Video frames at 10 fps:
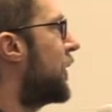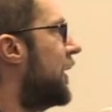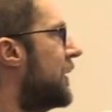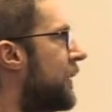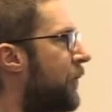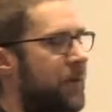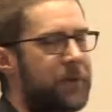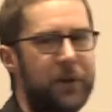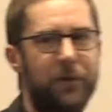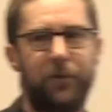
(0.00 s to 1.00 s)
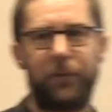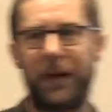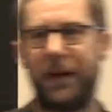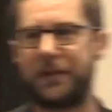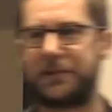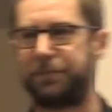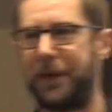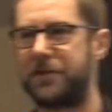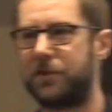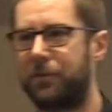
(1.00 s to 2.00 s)
and in different sort of
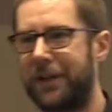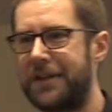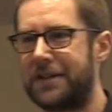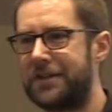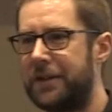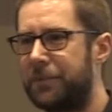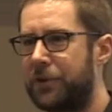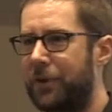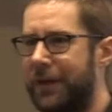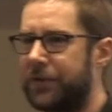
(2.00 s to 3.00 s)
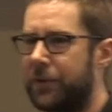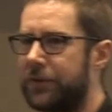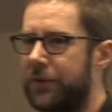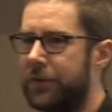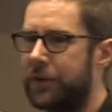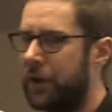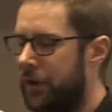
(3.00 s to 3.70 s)
spatial relationships to our sources